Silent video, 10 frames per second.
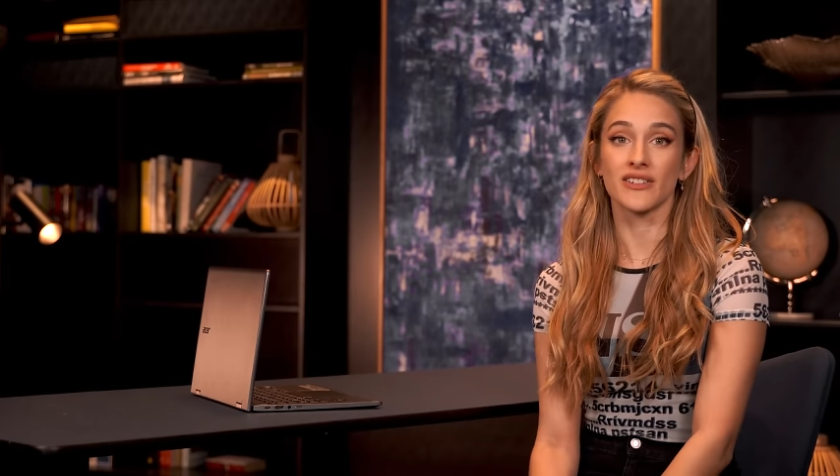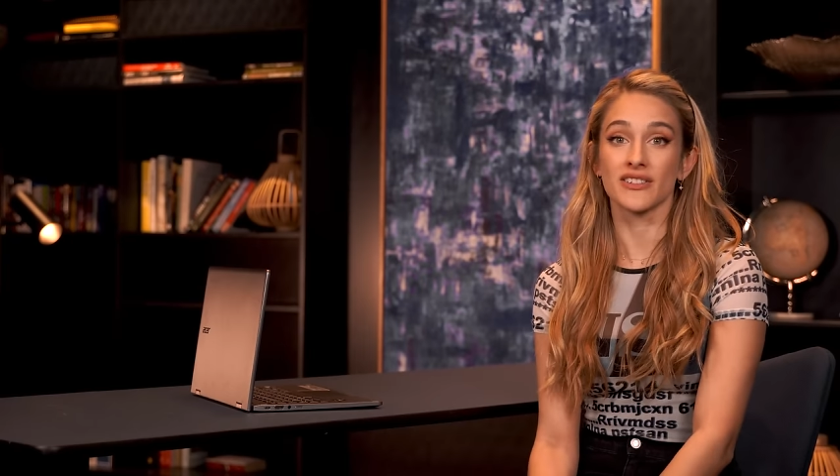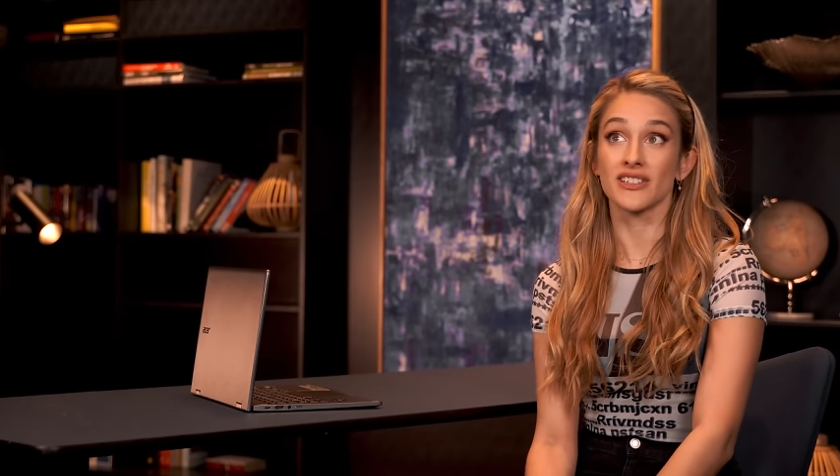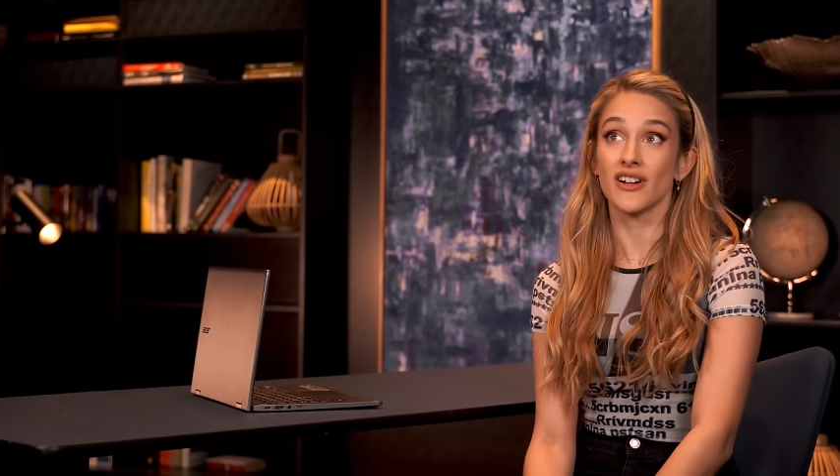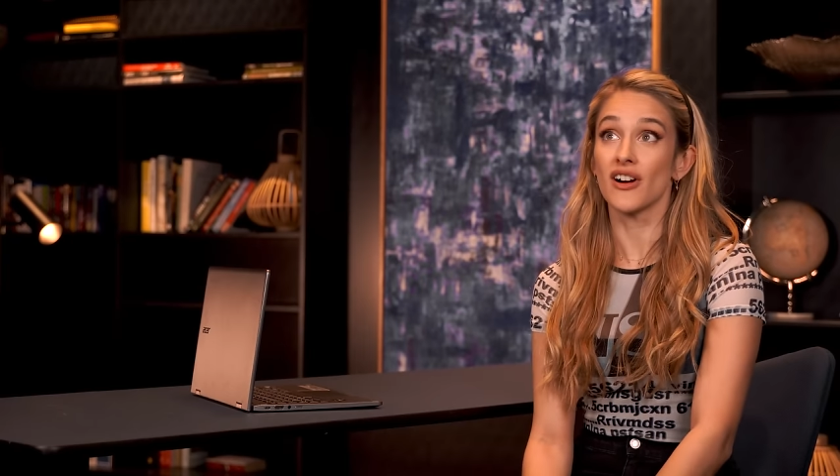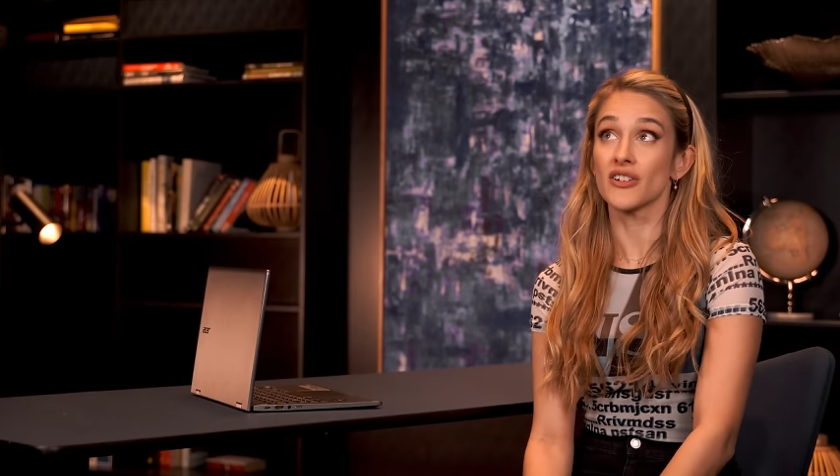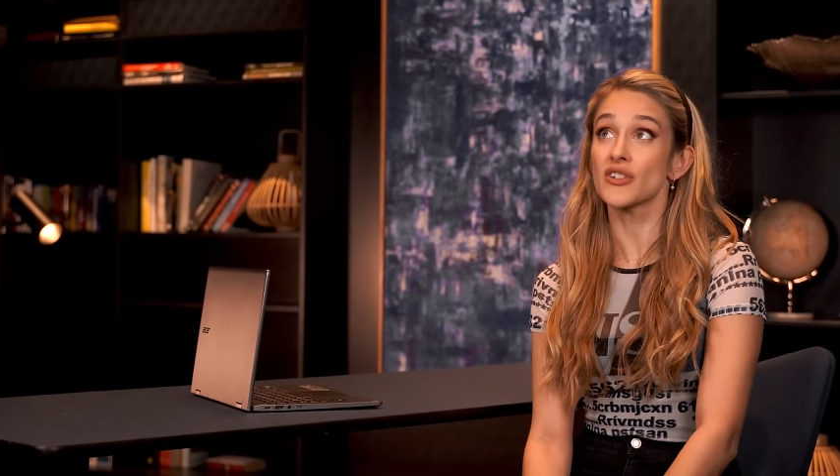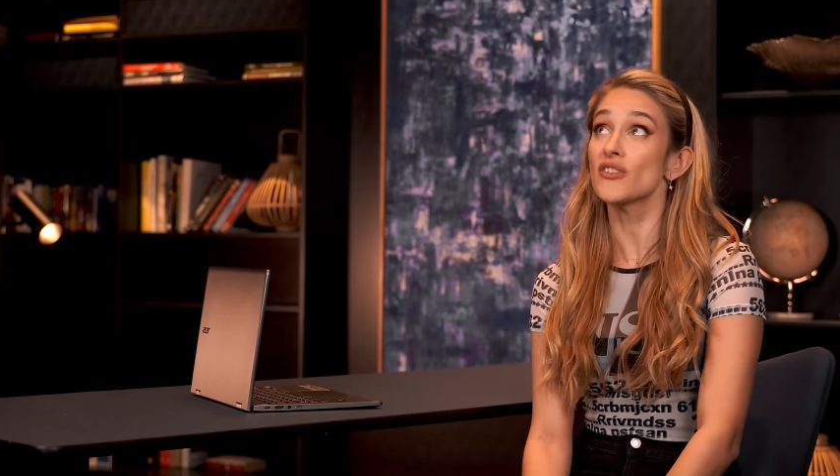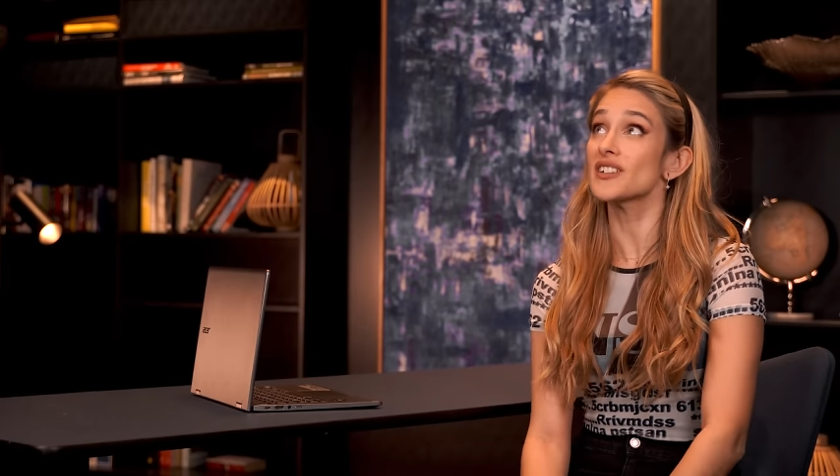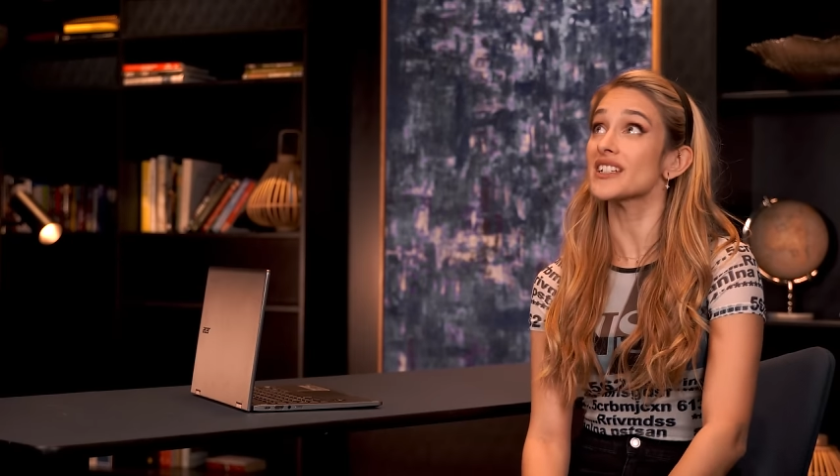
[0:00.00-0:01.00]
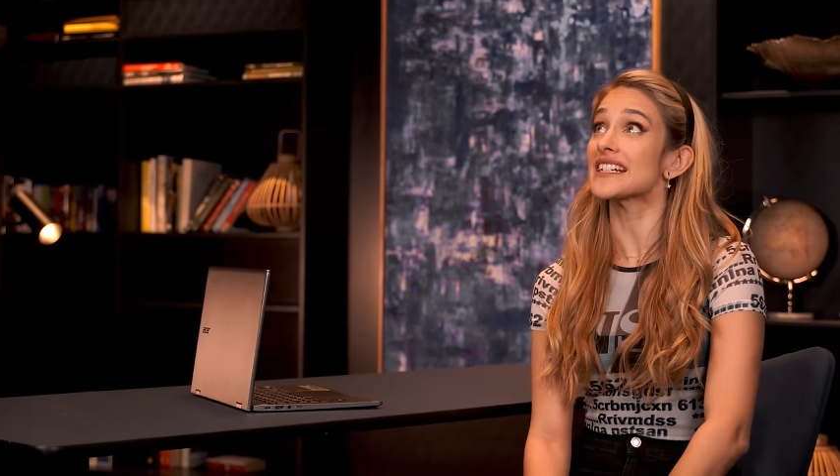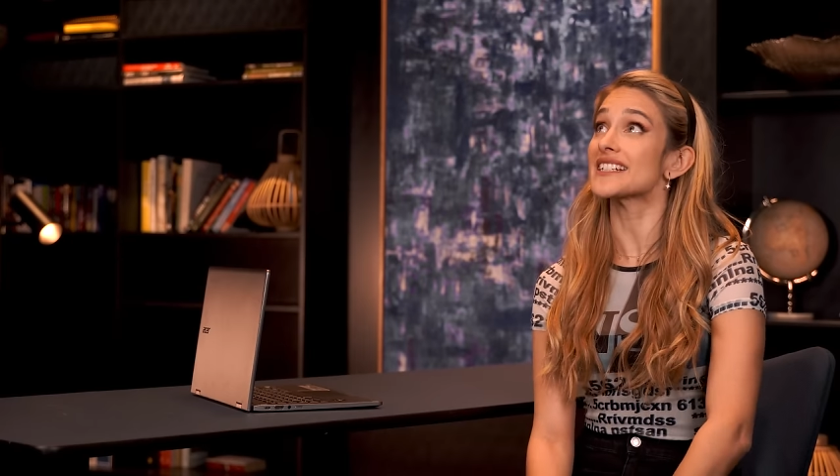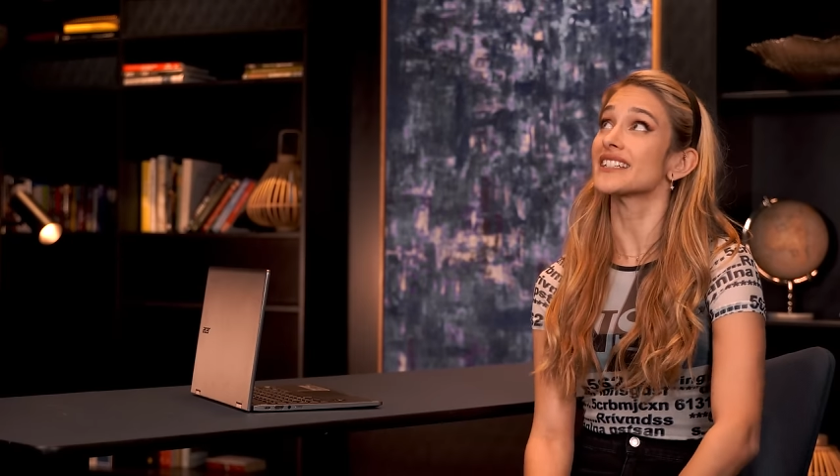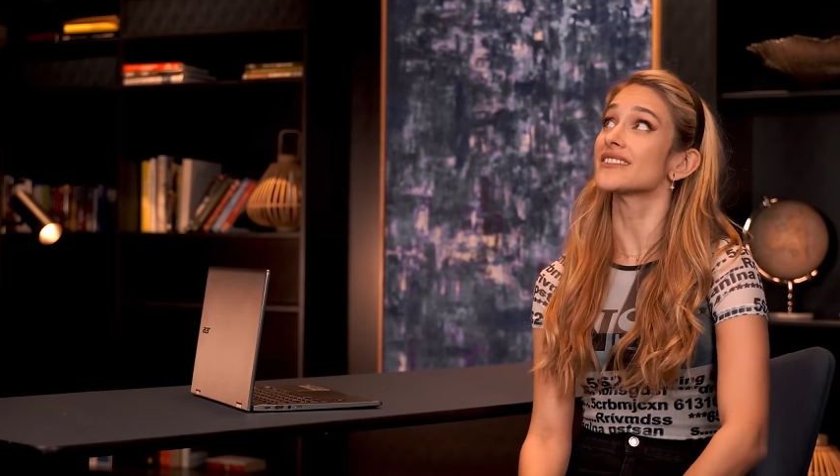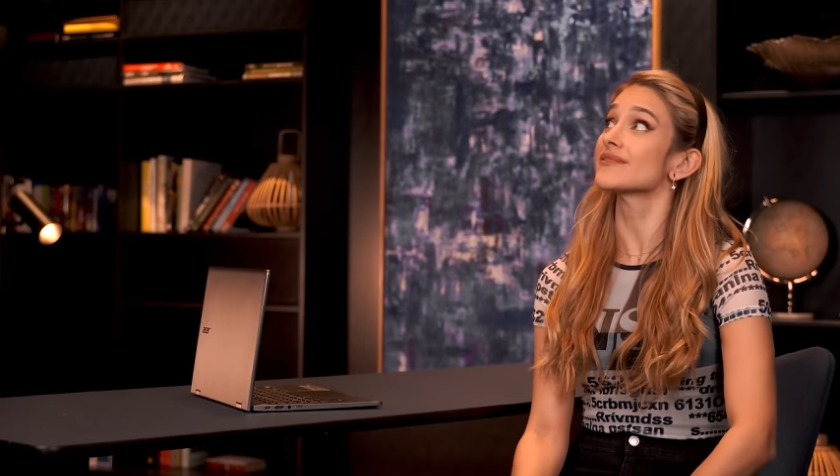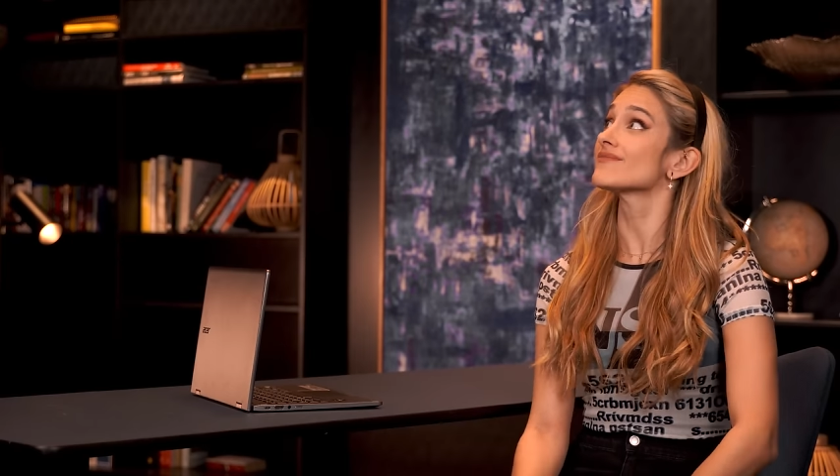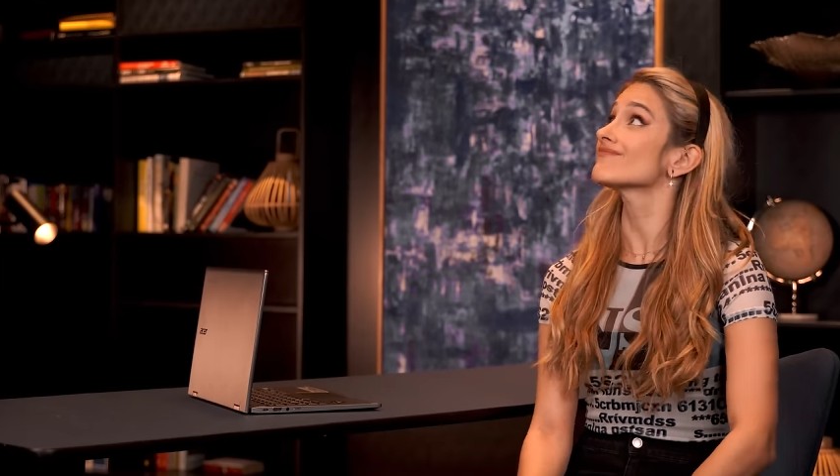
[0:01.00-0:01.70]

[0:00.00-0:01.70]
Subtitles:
under harsh office lighting.